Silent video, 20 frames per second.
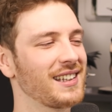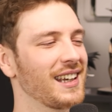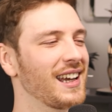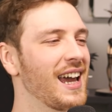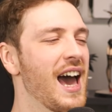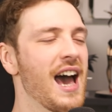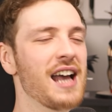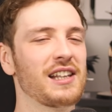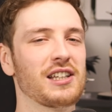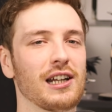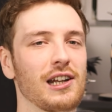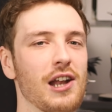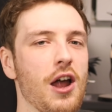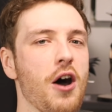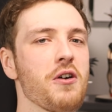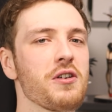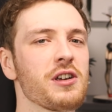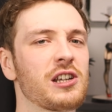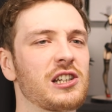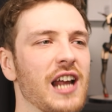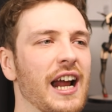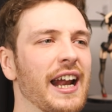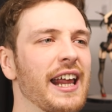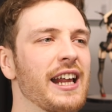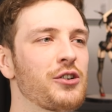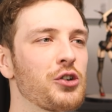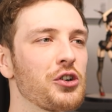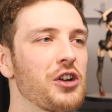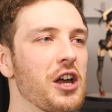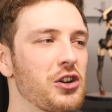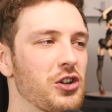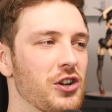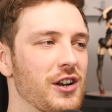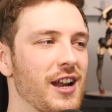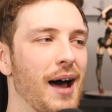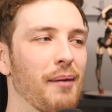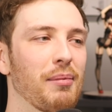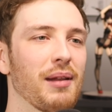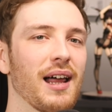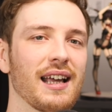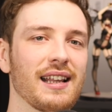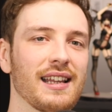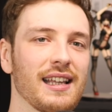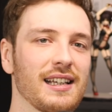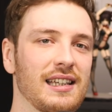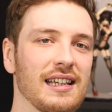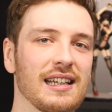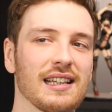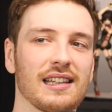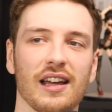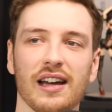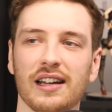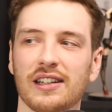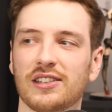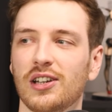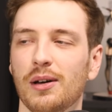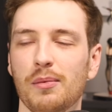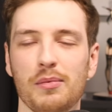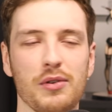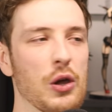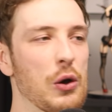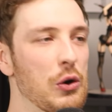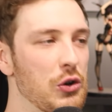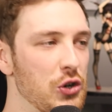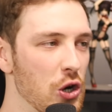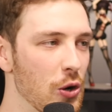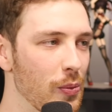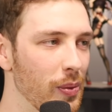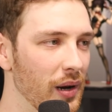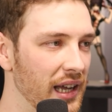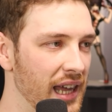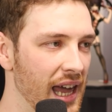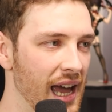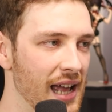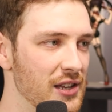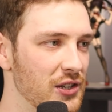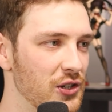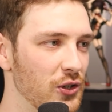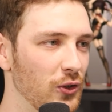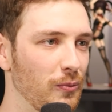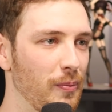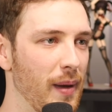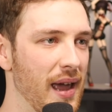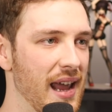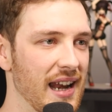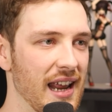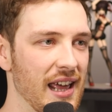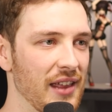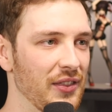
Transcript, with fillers: Yeah, it's a long-standing tradition. I'm like, this is like some YouTuber cancel bait